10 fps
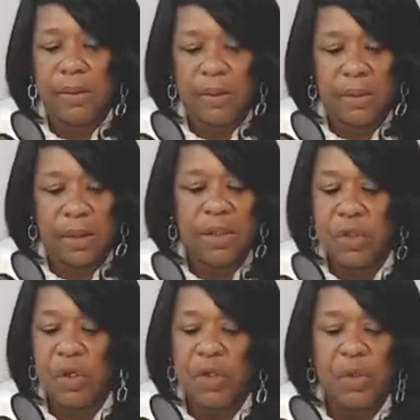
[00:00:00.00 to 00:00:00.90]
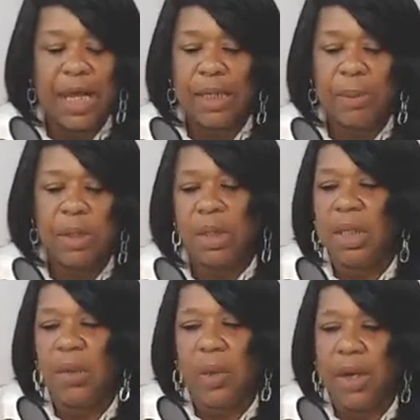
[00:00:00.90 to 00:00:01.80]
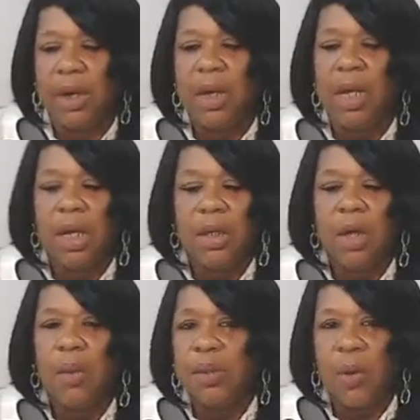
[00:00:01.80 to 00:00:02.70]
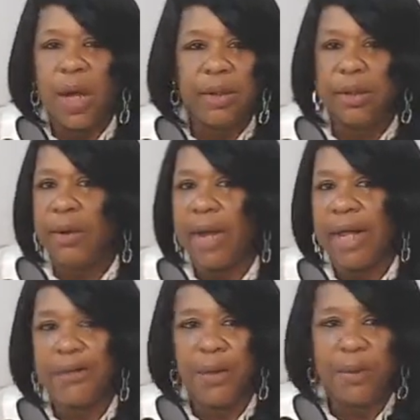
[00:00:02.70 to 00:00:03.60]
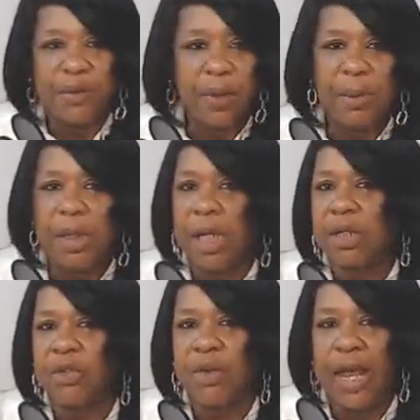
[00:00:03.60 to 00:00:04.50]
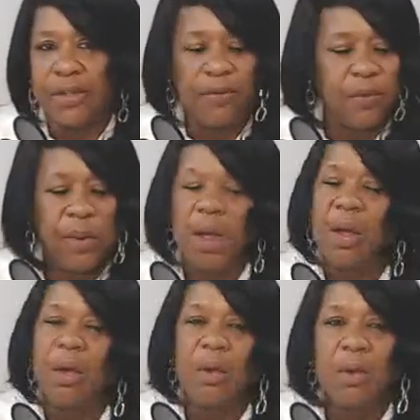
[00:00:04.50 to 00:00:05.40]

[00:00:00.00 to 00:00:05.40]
Because you're in that community where no one's watering the grass, no one's trimming it, it's trash everywhere. No.